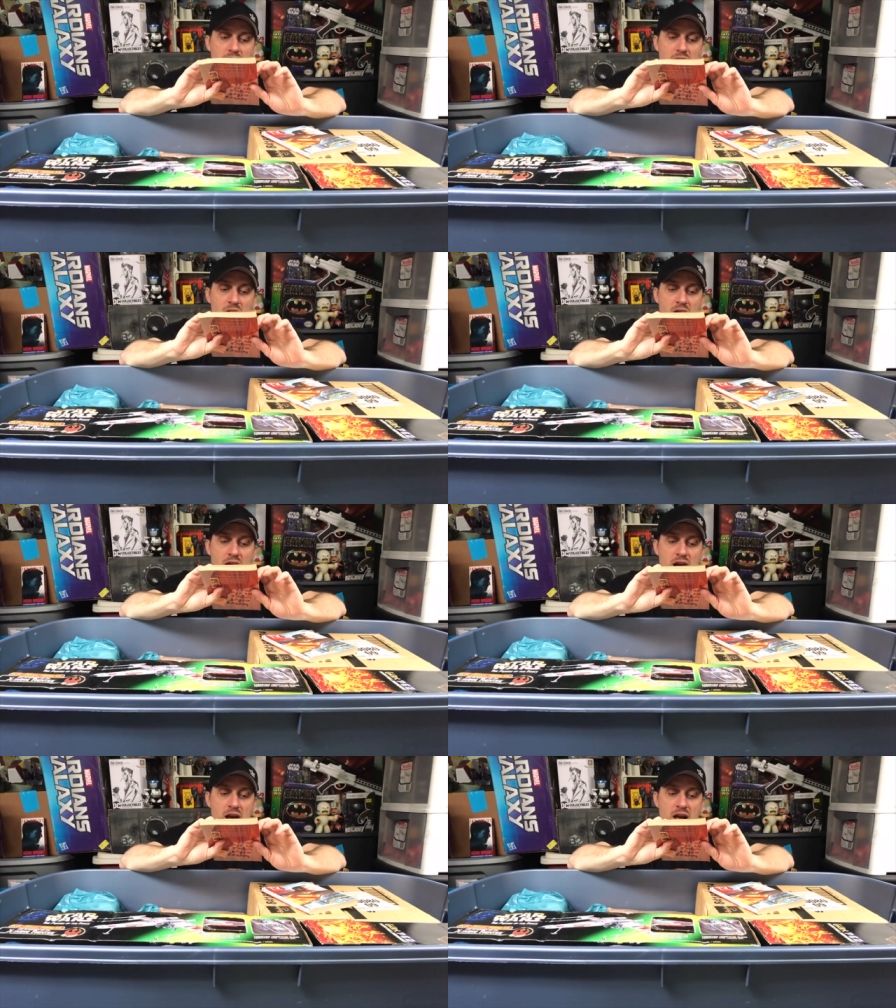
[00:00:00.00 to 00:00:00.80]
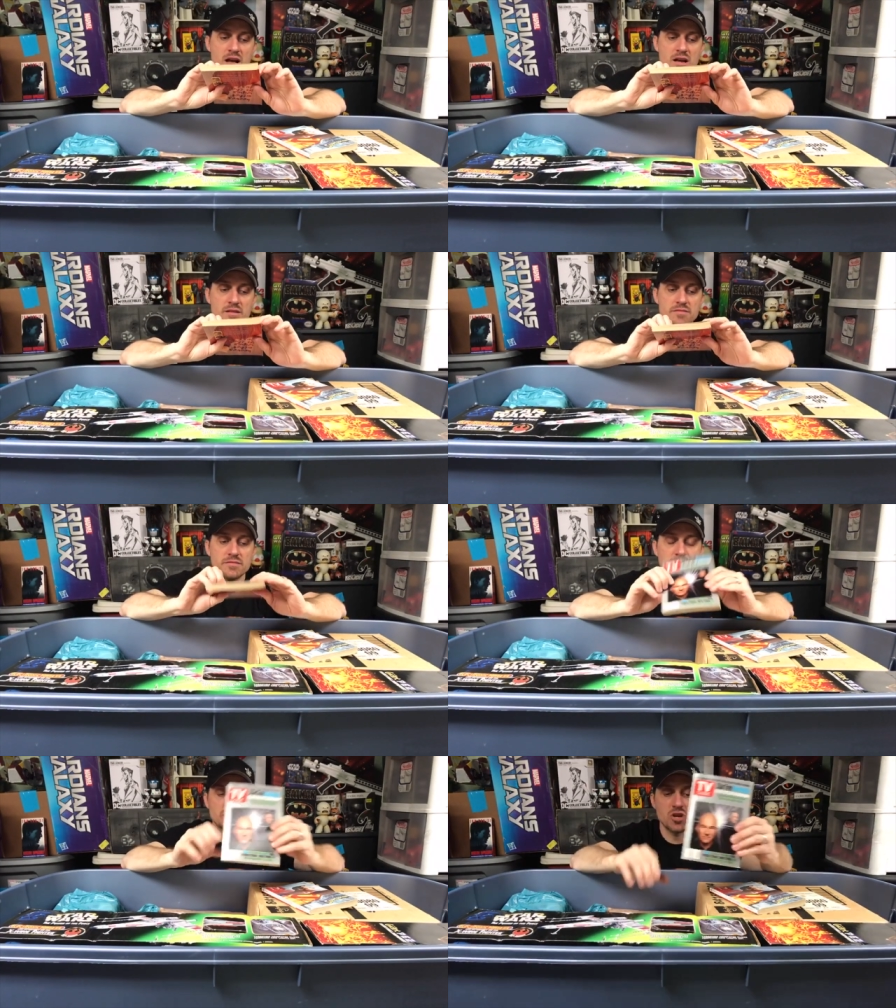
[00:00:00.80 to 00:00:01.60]

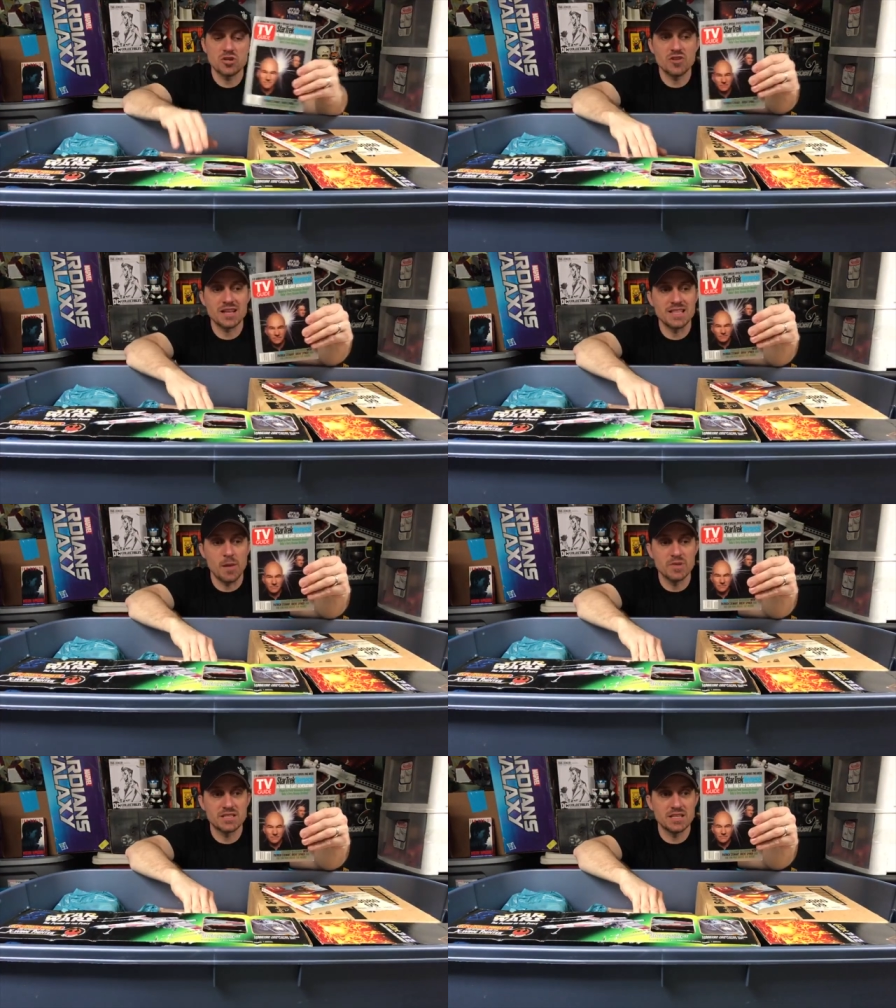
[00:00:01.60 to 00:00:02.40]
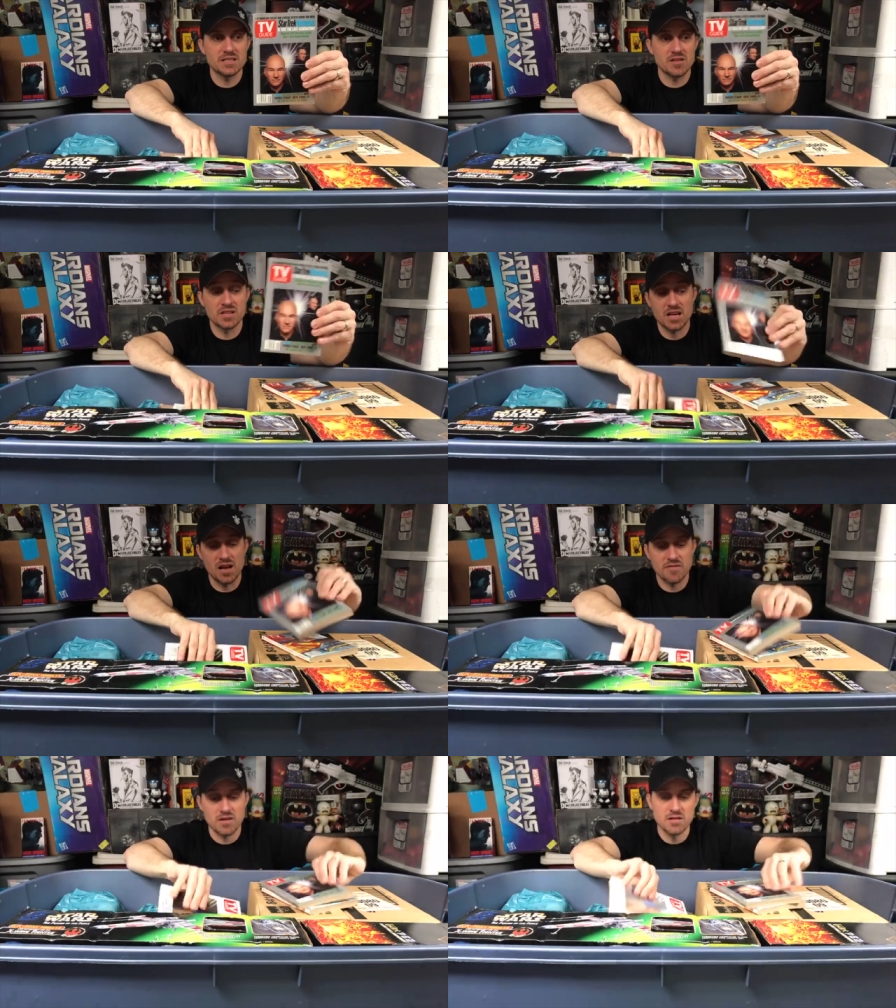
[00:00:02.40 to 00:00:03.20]
Star Trek Nemesis on the
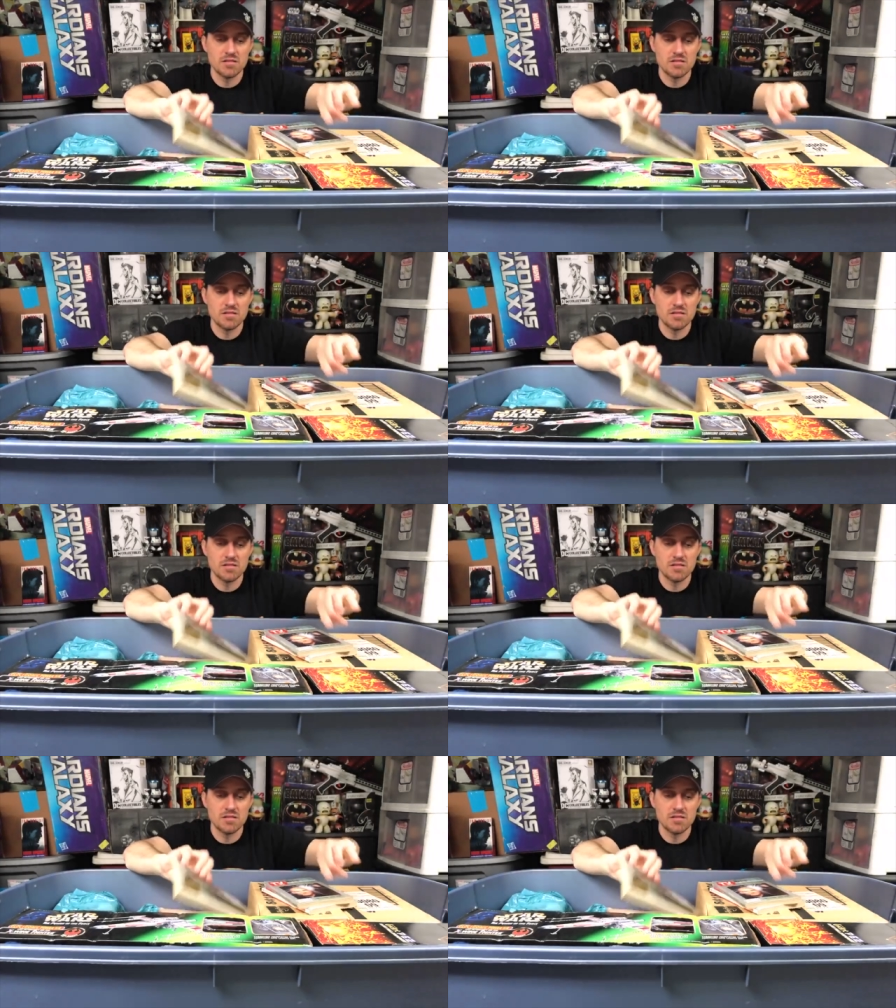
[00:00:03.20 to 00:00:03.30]
cover.